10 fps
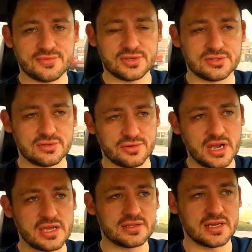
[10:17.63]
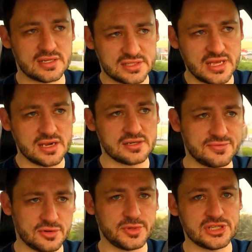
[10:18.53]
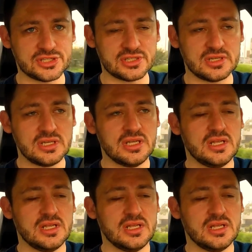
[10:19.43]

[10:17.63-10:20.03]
3 to the right, kind of staggered formation.